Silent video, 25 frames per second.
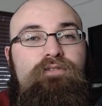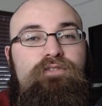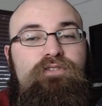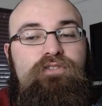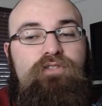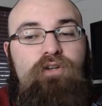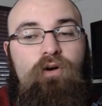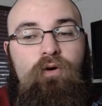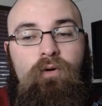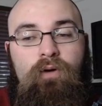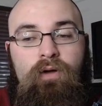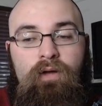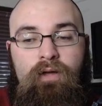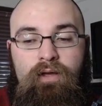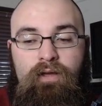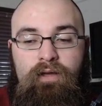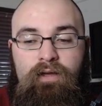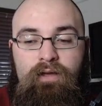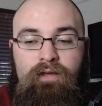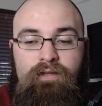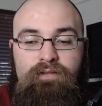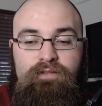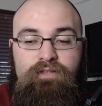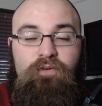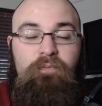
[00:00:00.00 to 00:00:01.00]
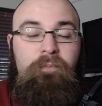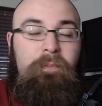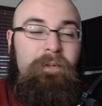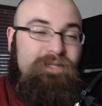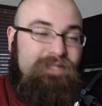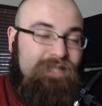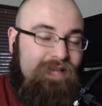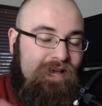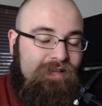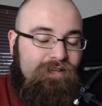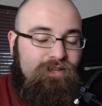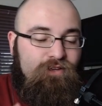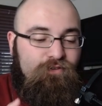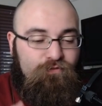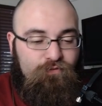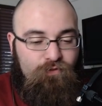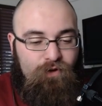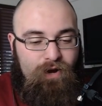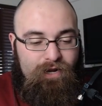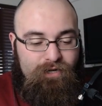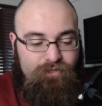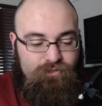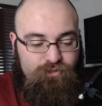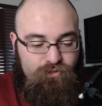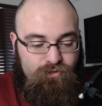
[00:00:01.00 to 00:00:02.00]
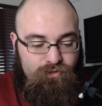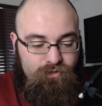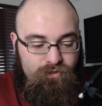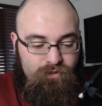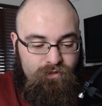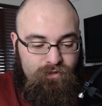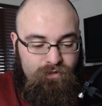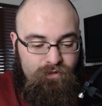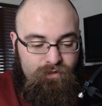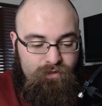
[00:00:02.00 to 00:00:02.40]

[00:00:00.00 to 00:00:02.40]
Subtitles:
So the patella fracture